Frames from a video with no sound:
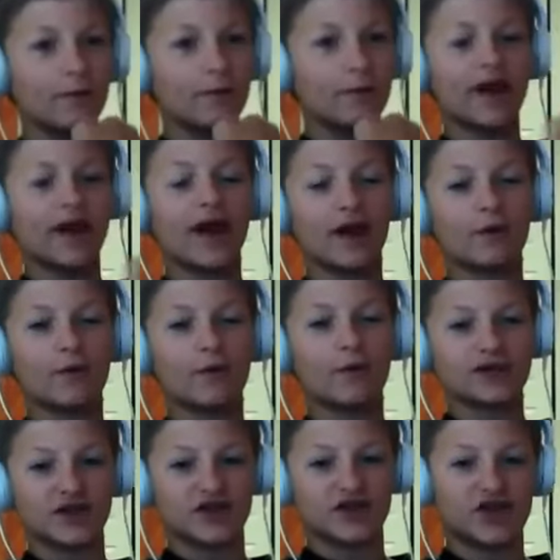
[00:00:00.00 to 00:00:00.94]
but yeah, it
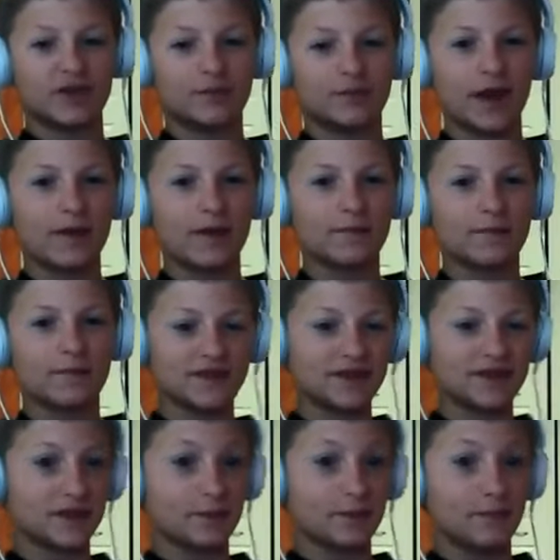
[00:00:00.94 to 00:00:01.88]
was a cheap 8-bit
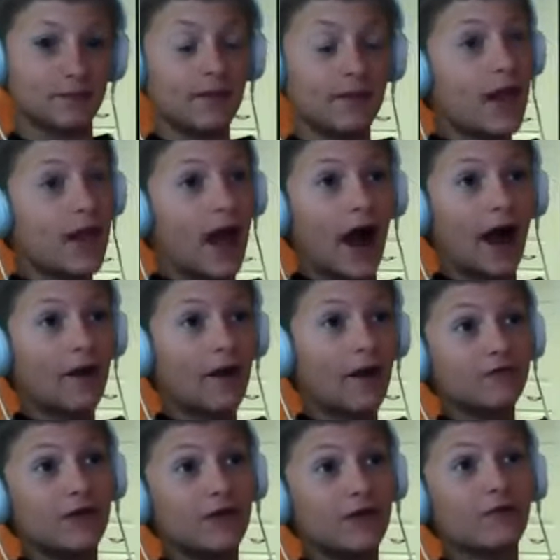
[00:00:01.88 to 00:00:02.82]
system.
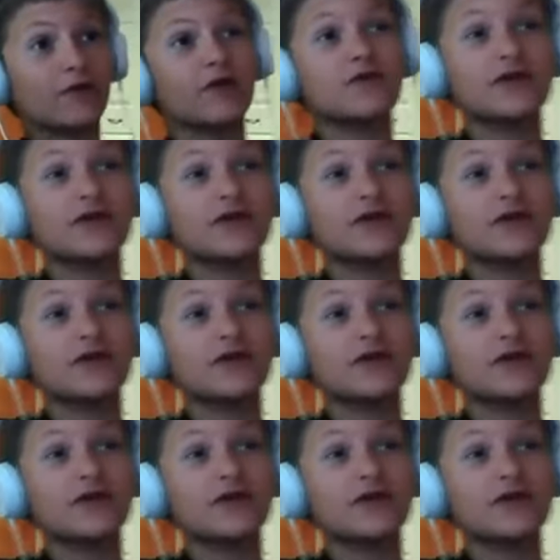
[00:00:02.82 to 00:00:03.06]
I've never